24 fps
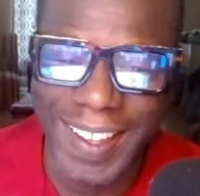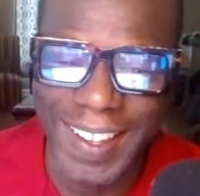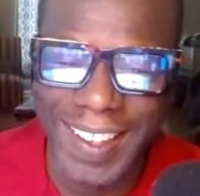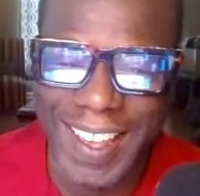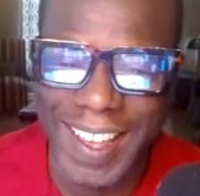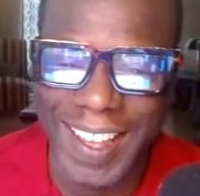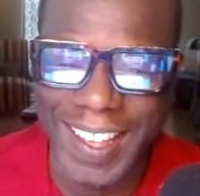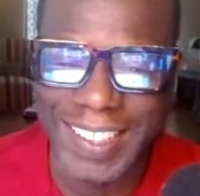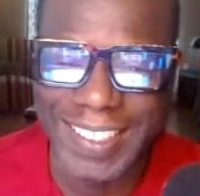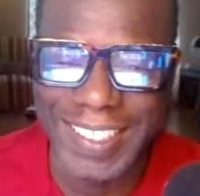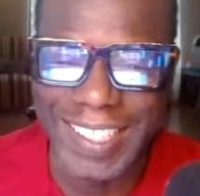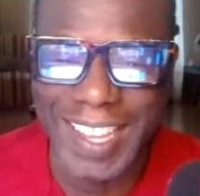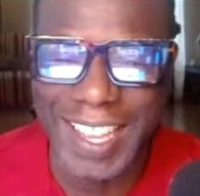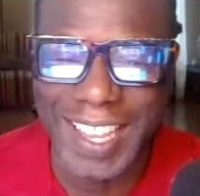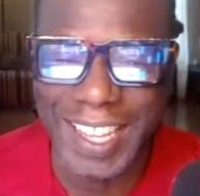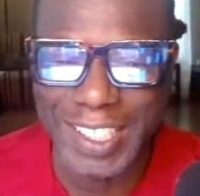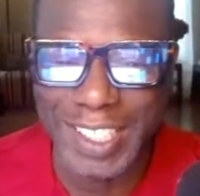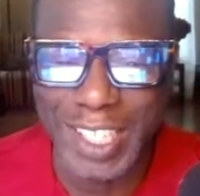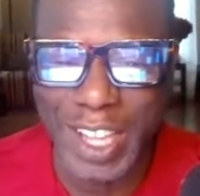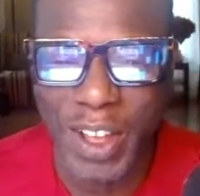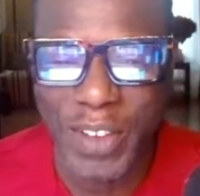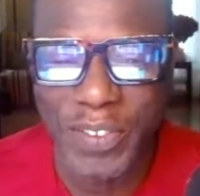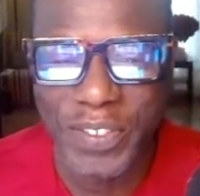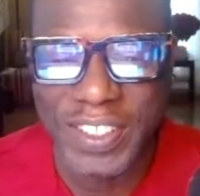
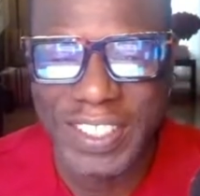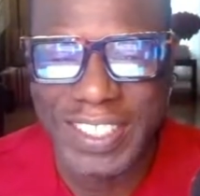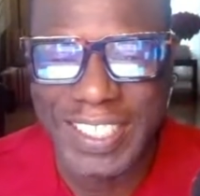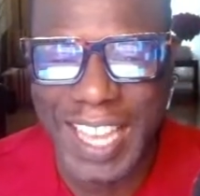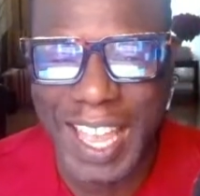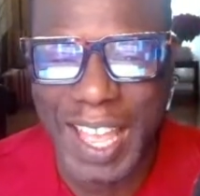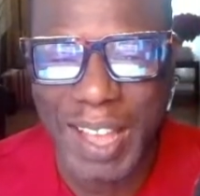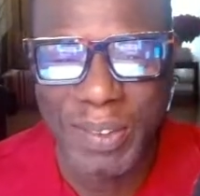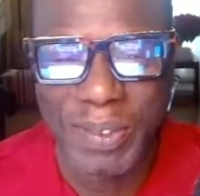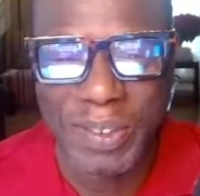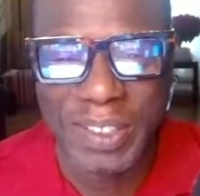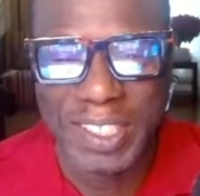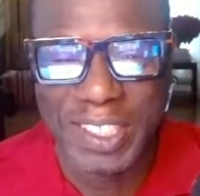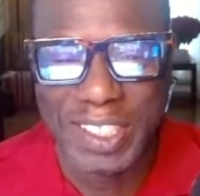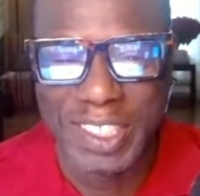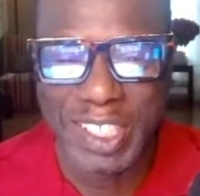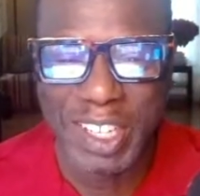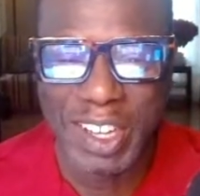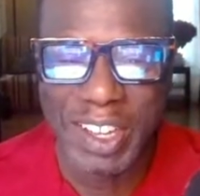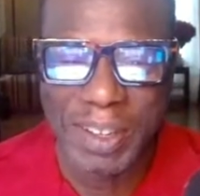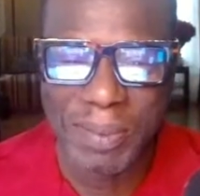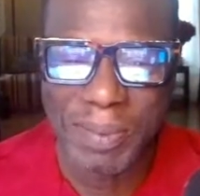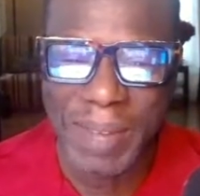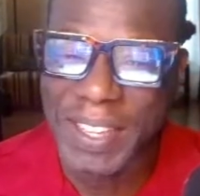because oftentimes when you
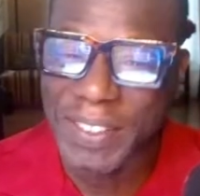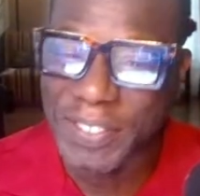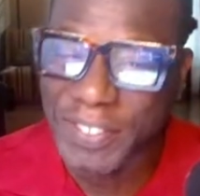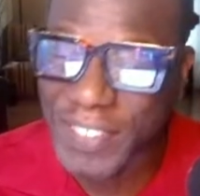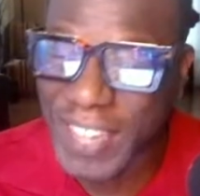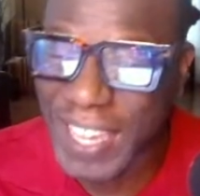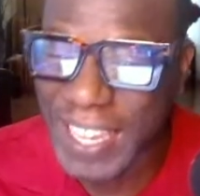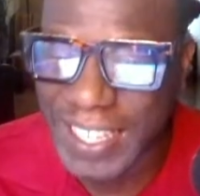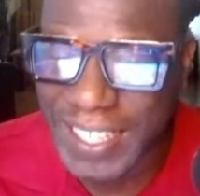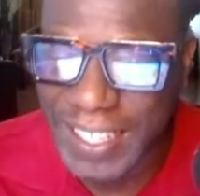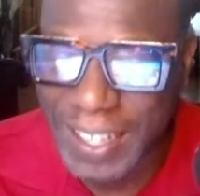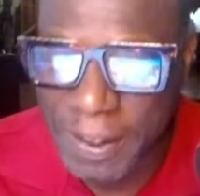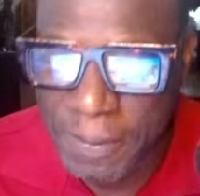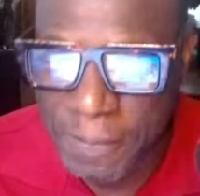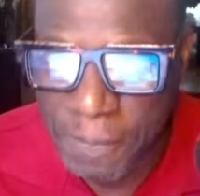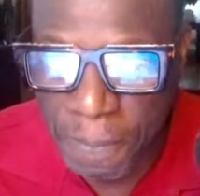talk about event,